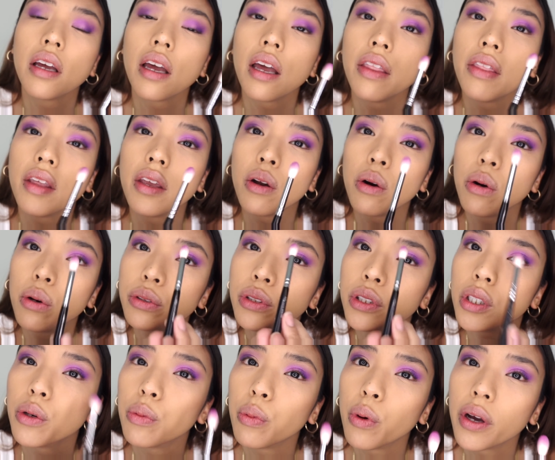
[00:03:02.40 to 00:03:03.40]
And then
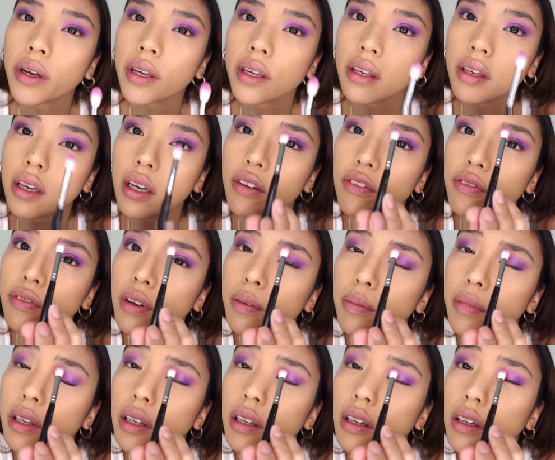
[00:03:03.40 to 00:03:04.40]
also working it
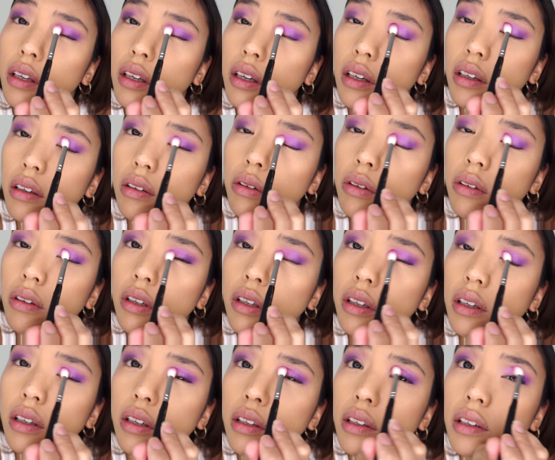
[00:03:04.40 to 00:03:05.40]
from the inner
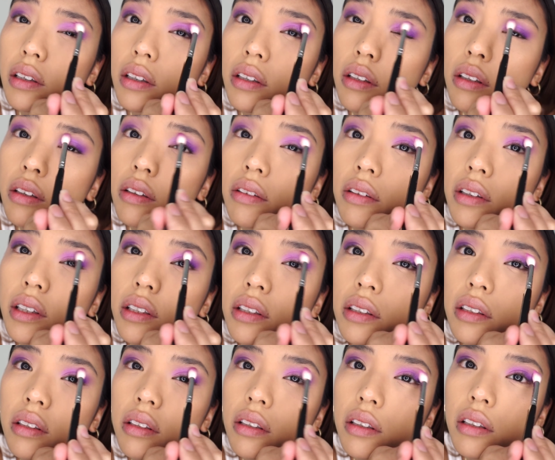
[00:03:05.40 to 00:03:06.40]
corner into the crease.